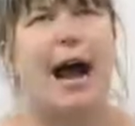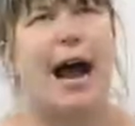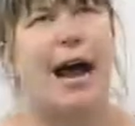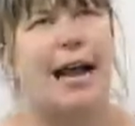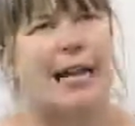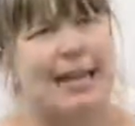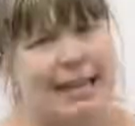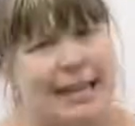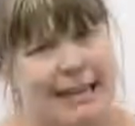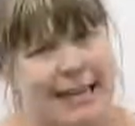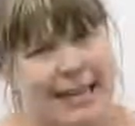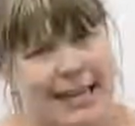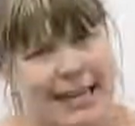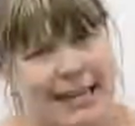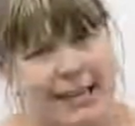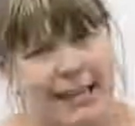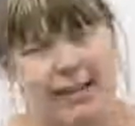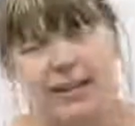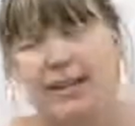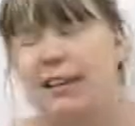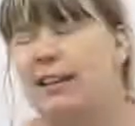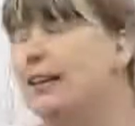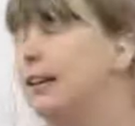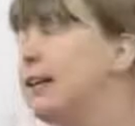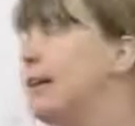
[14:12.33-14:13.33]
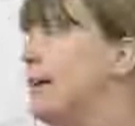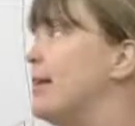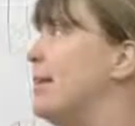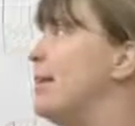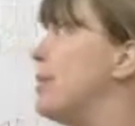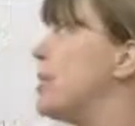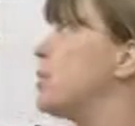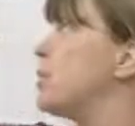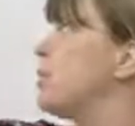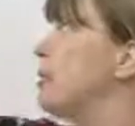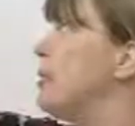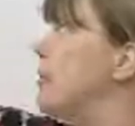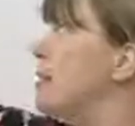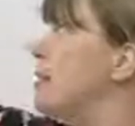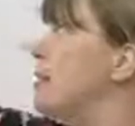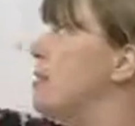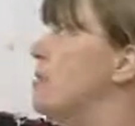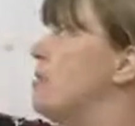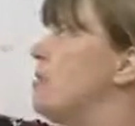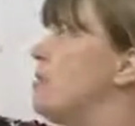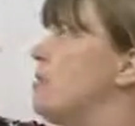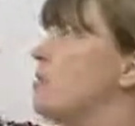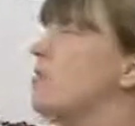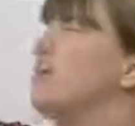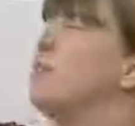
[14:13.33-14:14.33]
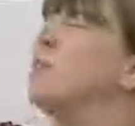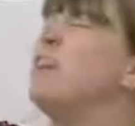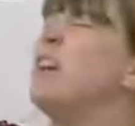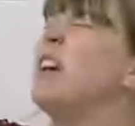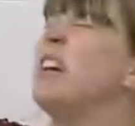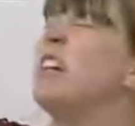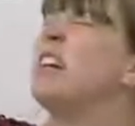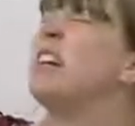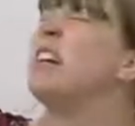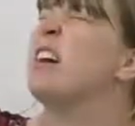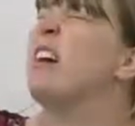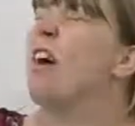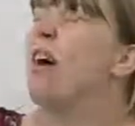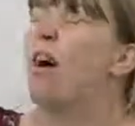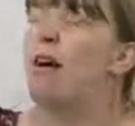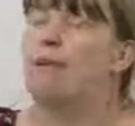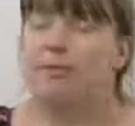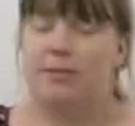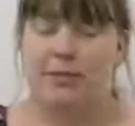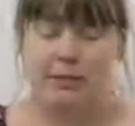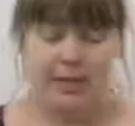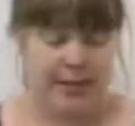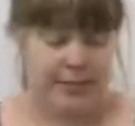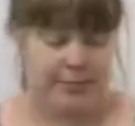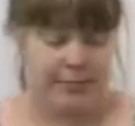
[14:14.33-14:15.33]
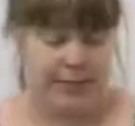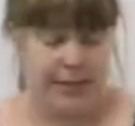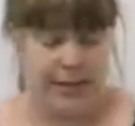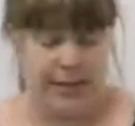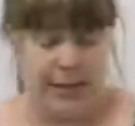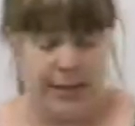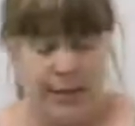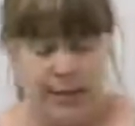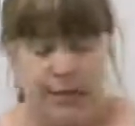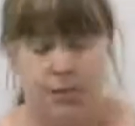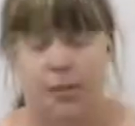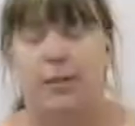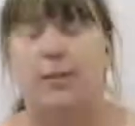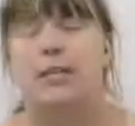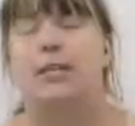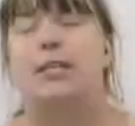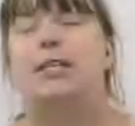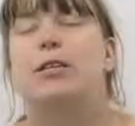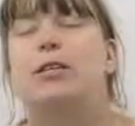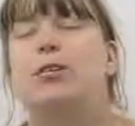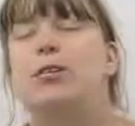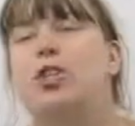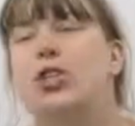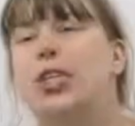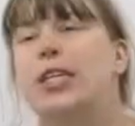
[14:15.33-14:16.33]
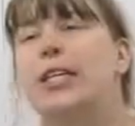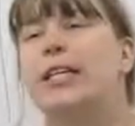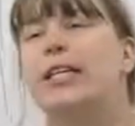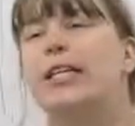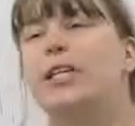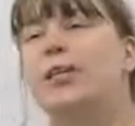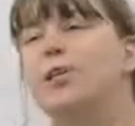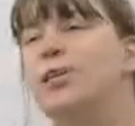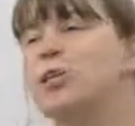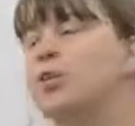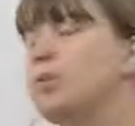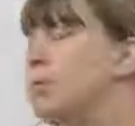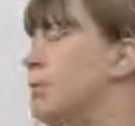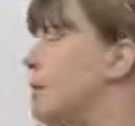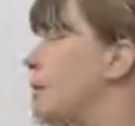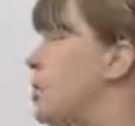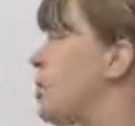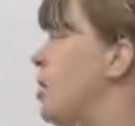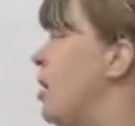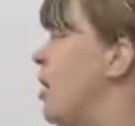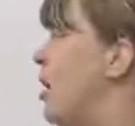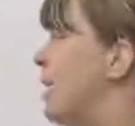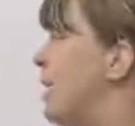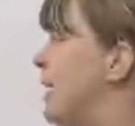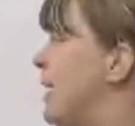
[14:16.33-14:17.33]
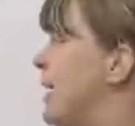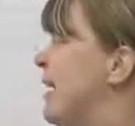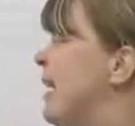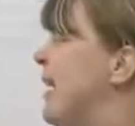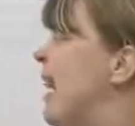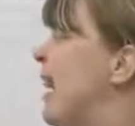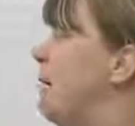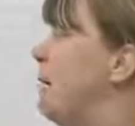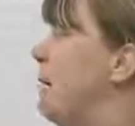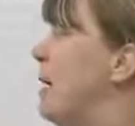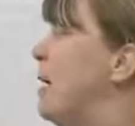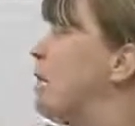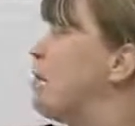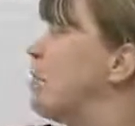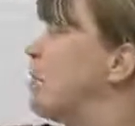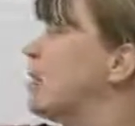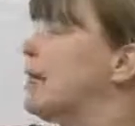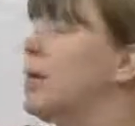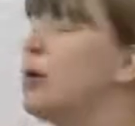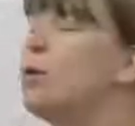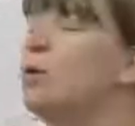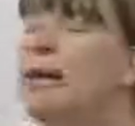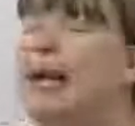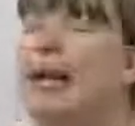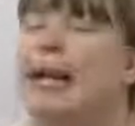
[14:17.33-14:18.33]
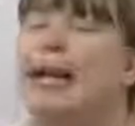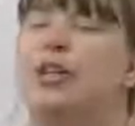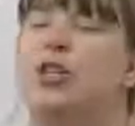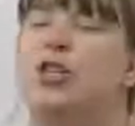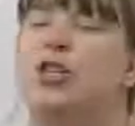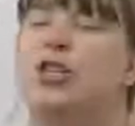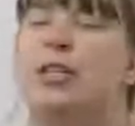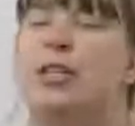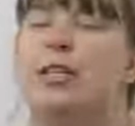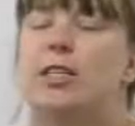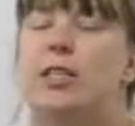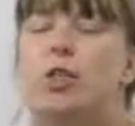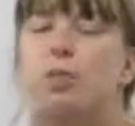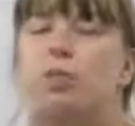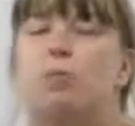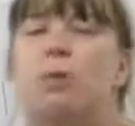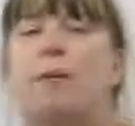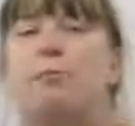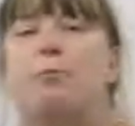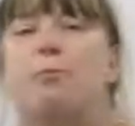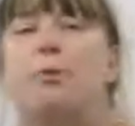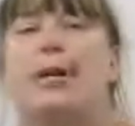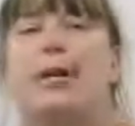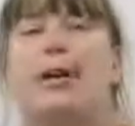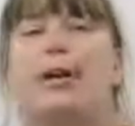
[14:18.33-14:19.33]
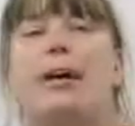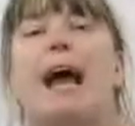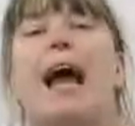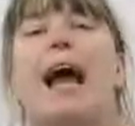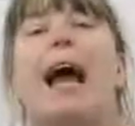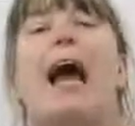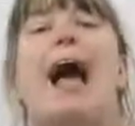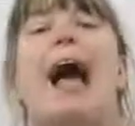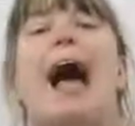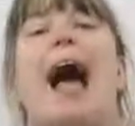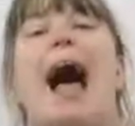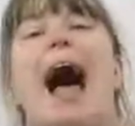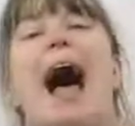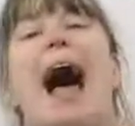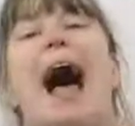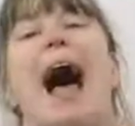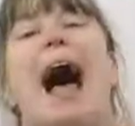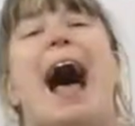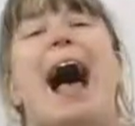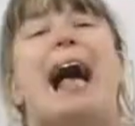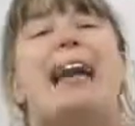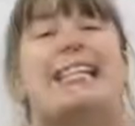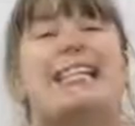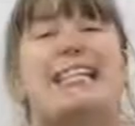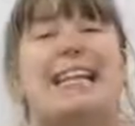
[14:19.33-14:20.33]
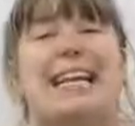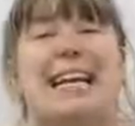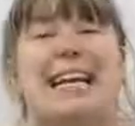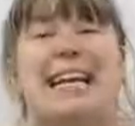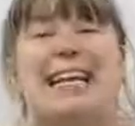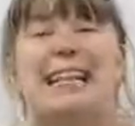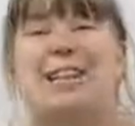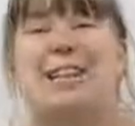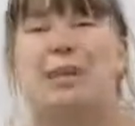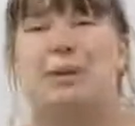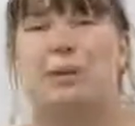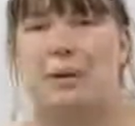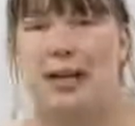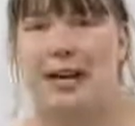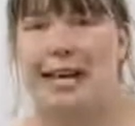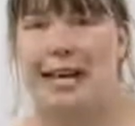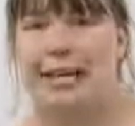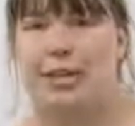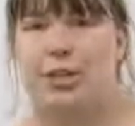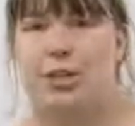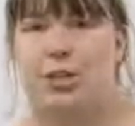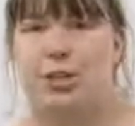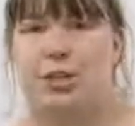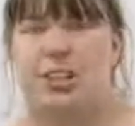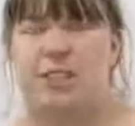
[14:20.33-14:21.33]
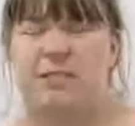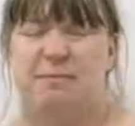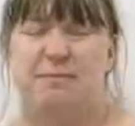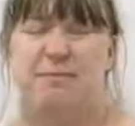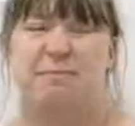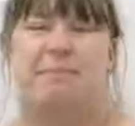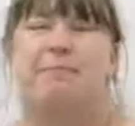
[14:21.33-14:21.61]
I think. This one is used very often. So it's usually used when we're talking about locations, when we're at a location.